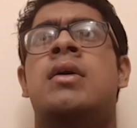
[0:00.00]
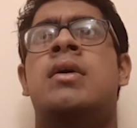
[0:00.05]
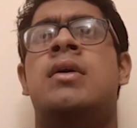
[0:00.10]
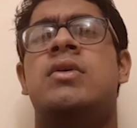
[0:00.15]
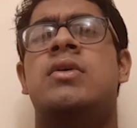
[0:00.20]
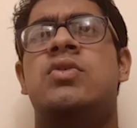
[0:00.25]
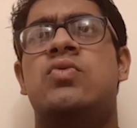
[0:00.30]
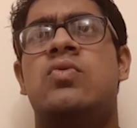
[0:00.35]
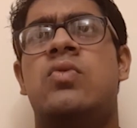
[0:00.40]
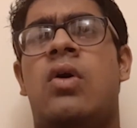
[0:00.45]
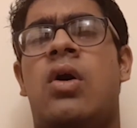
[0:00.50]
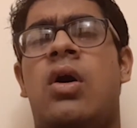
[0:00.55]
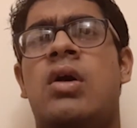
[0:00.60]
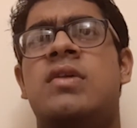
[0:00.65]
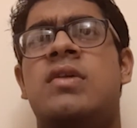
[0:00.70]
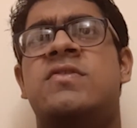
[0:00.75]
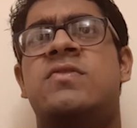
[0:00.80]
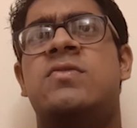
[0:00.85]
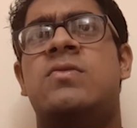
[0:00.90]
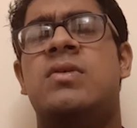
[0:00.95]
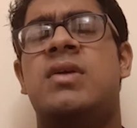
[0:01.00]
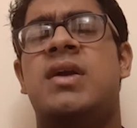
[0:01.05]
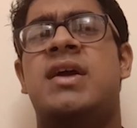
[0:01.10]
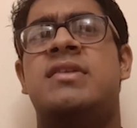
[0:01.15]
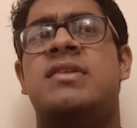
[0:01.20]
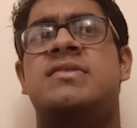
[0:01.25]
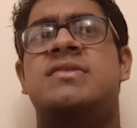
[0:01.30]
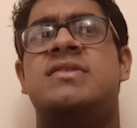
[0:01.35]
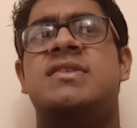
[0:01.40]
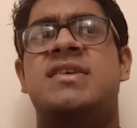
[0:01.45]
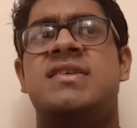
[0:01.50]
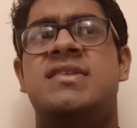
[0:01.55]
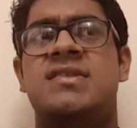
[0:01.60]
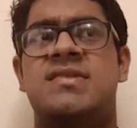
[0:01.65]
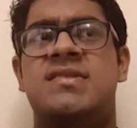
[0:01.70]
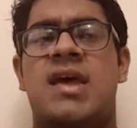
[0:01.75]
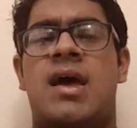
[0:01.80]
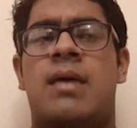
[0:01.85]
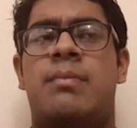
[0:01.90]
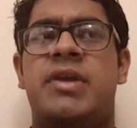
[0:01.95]
You also get
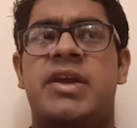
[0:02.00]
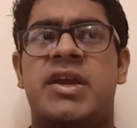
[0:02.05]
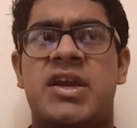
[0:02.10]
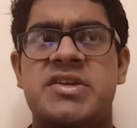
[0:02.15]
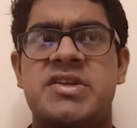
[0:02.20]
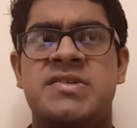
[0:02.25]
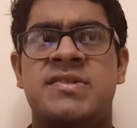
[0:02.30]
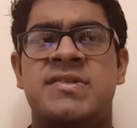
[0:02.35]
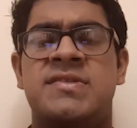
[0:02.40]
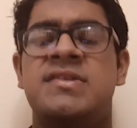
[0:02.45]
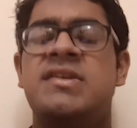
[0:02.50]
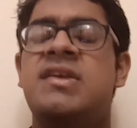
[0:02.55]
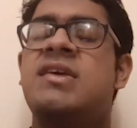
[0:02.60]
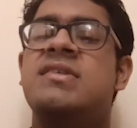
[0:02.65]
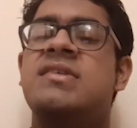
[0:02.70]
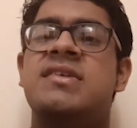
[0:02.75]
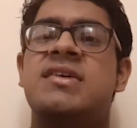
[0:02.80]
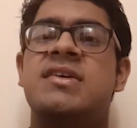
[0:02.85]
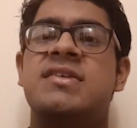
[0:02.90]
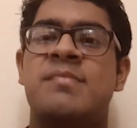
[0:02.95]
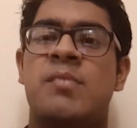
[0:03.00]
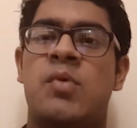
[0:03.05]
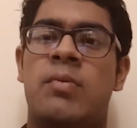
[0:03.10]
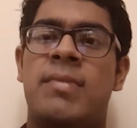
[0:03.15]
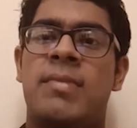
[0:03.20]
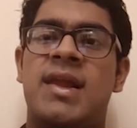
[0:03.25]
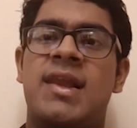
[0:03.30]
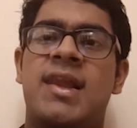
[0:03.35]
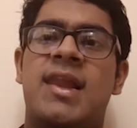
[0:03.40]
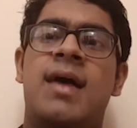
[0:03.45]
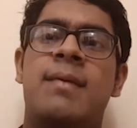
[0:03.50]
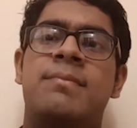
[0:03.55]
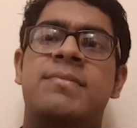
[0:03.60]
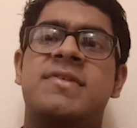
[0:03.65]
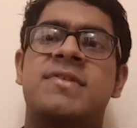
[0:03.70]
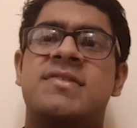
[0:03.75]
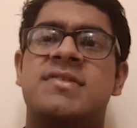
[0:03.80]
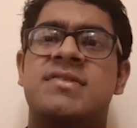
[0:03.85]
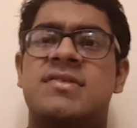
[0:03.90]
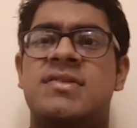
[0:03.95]
these applications these days, mobile
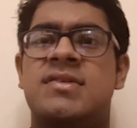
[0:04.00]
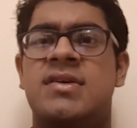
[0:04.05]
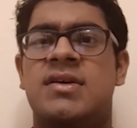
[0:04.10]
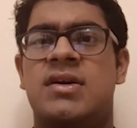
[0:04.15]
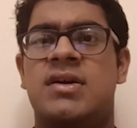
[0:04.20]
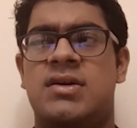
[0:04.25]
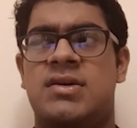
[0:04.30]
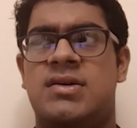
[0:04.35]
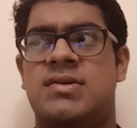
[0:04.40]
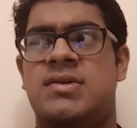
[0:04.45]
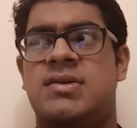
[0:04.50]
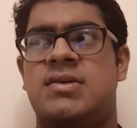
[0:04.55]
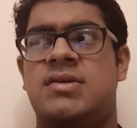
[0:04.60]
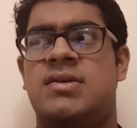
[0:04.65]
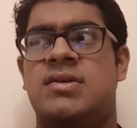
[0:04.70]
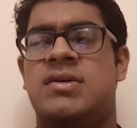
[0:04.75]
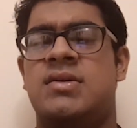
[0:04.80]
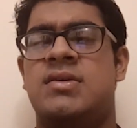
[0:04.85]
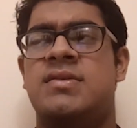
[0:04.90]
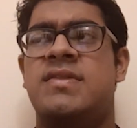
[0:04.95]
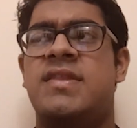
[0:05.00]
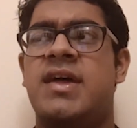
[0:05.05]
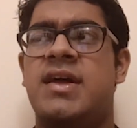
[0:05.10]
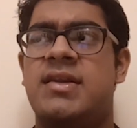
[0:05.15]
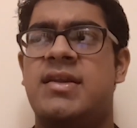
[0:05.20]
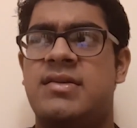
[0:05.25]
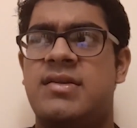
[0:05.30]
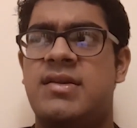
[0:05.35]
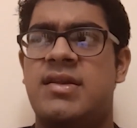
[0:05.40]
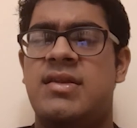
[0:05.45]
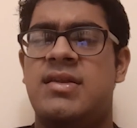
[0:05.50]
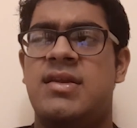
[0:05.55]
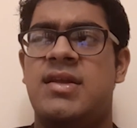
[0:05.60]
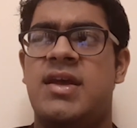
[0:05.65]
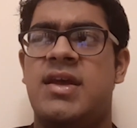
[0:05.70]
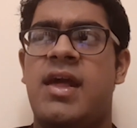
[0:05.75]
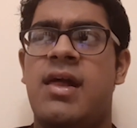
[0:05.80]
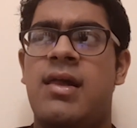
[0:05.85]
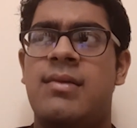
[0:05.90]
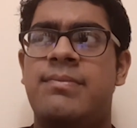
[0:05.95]
apps, that
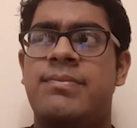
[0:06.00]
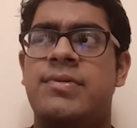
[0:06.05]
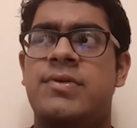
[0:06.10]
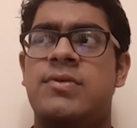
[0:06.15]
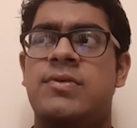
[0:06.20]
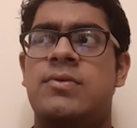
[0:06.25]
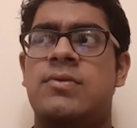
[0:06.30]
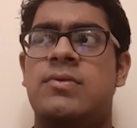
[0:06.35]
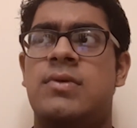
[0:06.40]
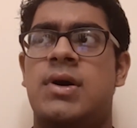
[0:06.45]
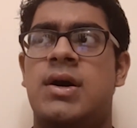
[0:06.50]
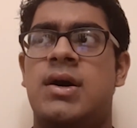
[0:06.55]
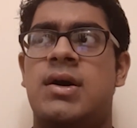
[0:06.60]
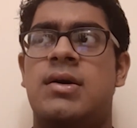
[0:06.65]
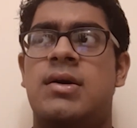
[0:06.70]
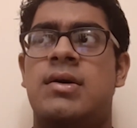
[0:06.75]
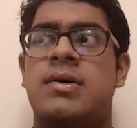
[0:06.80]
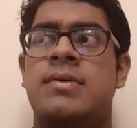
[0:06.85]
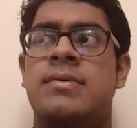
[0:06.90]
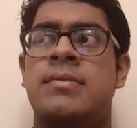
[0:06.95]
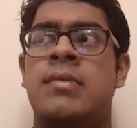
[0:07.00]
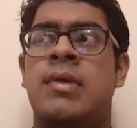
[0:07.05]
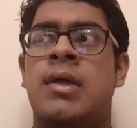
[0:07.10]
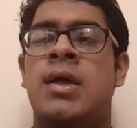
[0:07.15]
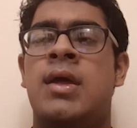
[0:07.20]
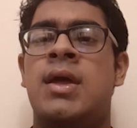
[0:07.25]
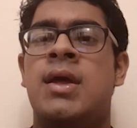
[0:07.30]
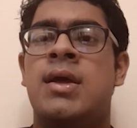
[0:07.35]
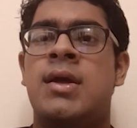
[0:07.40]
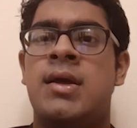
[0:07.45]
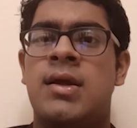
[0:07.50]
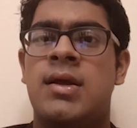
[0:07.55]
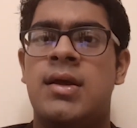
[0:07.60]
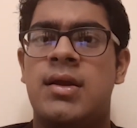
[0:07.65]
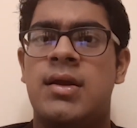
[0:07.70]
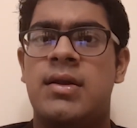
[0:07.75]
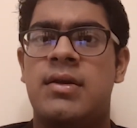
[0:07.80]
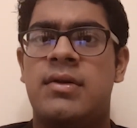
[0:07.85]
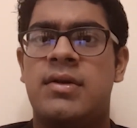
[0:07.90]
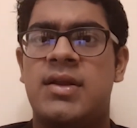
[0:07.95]
help you
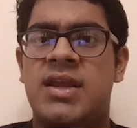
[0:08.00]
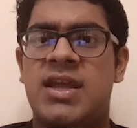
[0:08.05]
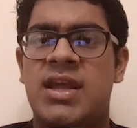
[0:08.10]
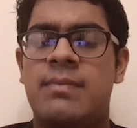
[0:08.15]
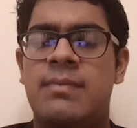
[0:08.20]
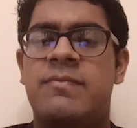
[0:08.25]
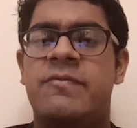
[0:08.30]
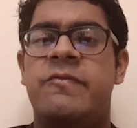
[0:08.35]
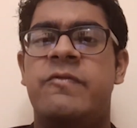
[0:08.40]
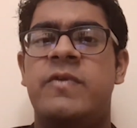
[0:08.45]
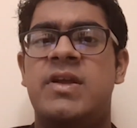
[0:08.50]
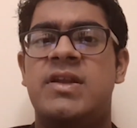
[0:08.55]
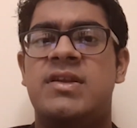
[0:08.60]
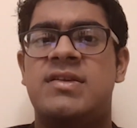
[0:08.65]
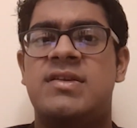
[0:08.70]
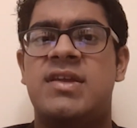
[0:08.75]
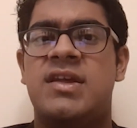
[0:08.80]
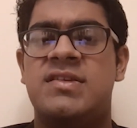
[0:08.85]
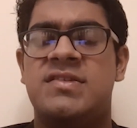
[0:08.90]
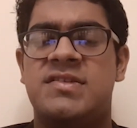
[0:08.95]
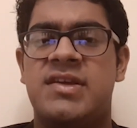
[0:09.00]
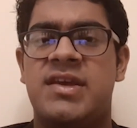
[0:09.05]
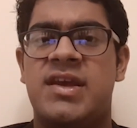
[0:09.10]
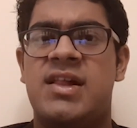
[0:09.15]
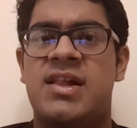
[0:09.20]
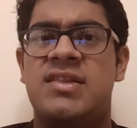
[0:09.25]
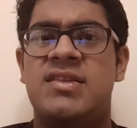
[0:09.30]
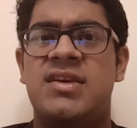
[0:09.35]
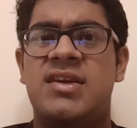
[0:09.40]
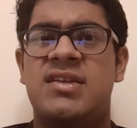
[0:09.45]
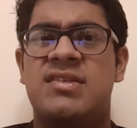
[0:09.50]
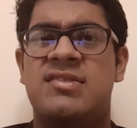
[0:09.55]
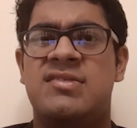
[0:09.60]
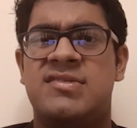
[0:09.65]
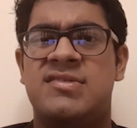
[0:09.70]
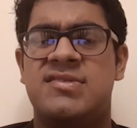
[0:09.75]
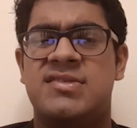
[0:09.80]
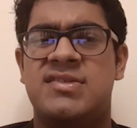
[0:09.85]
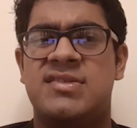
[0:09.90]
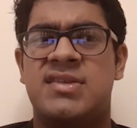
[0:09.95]
keep fit and stay healthy. It's
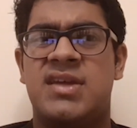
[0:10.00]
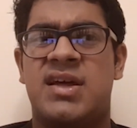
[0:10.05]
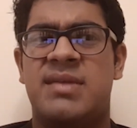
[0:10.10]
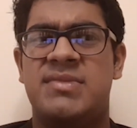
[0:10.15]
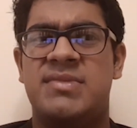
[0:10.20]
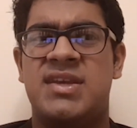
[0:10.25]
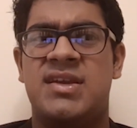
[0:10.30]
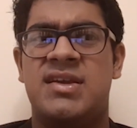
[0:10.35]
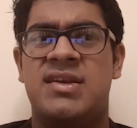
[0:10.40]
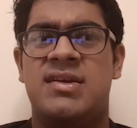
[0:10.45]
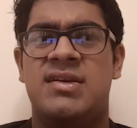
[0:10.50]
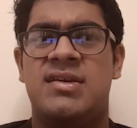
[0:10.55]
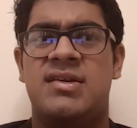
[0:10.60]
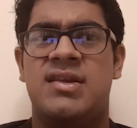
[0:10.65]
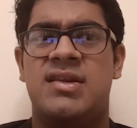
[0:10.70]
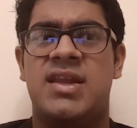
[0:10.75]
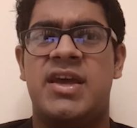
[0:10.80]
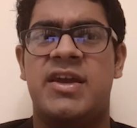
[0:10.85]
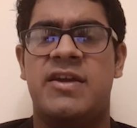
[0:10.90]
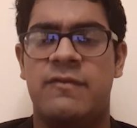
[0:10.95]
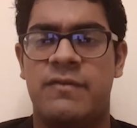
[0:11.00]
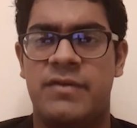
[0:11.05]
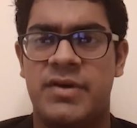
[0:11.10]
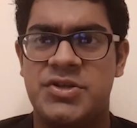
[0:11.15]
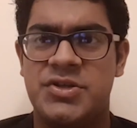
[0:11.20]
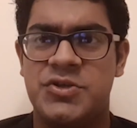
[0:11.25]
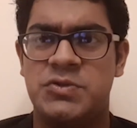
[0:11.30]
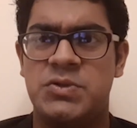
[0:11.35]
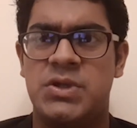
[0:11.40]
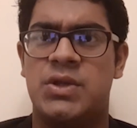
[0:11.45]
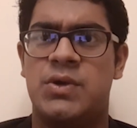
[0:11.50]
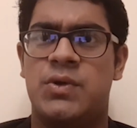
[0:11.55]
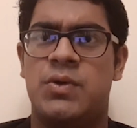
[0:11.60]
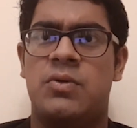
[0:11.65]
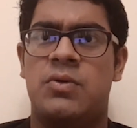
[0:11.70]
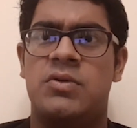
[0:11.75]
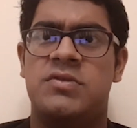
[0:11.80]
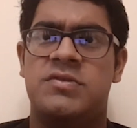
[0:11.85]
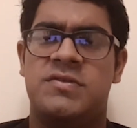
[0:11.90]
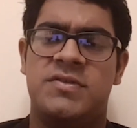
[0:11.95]
something like a virtual
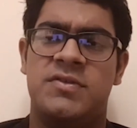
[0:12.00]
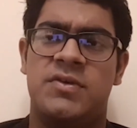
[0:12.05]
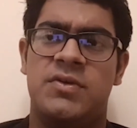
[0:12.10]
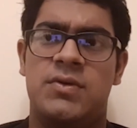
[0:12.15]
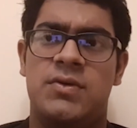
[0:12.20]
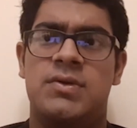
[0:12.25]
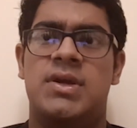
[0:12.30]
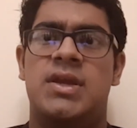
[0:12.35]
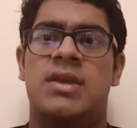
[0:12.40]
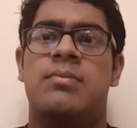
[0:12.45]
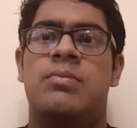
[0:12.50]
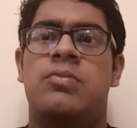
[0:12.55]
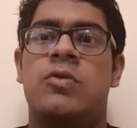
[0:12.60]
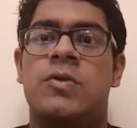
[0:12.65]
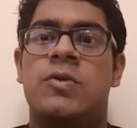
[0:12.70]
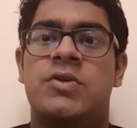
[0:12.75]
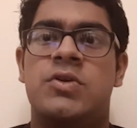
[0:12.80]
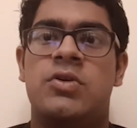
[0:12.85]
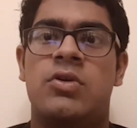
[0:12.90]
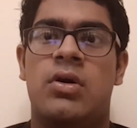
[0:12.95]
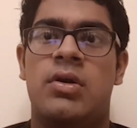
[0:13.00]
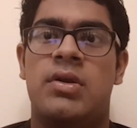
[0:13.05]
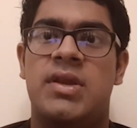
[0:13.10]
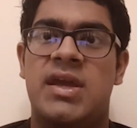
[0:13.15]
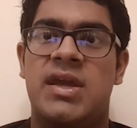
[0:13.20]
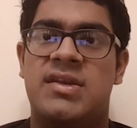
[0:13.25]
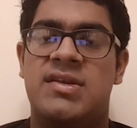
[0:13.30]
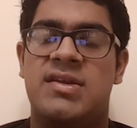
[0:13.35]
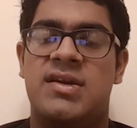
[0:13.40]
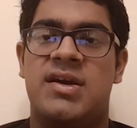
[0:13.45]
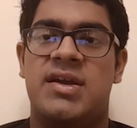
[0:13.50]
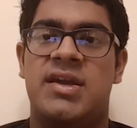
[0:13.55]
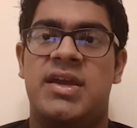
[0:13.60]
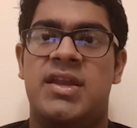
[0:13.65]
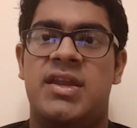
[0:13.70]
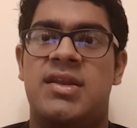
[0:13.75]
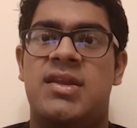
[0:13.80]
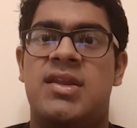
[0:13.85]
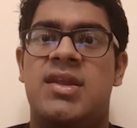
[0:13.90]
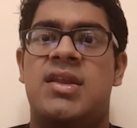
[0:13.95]
coach, so you input your data
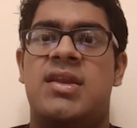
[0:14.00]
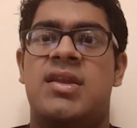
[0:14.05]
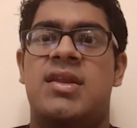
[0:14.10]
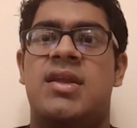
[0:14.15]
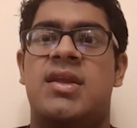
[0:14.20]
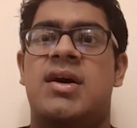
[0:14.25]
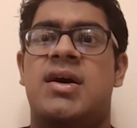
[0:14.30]
in, and